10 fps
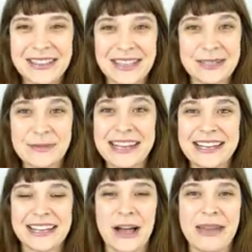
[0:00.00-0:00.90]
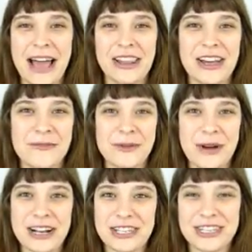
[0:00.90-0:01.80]
this week. Tell me how long you've been
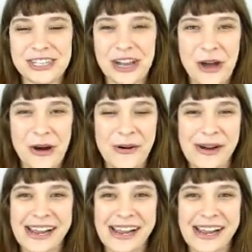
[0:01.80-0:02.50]
watching the show